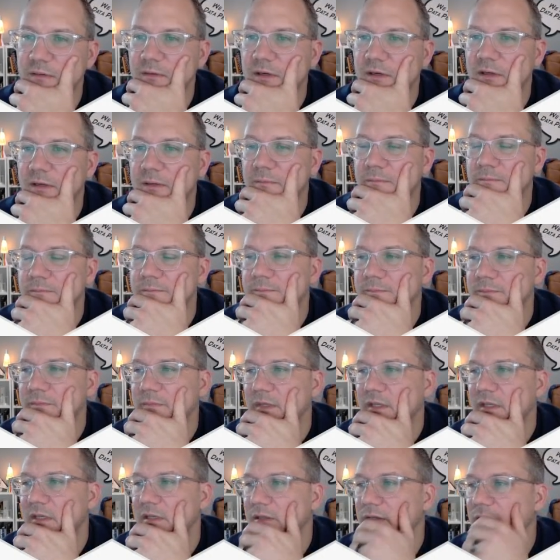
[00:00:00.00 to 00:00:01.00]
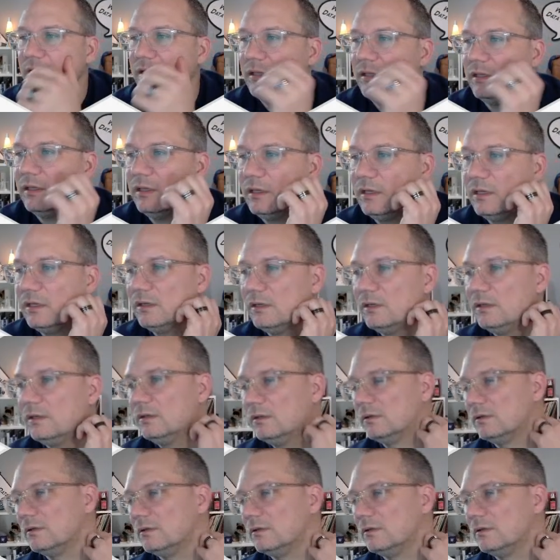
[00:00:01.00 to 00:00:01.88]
right? And then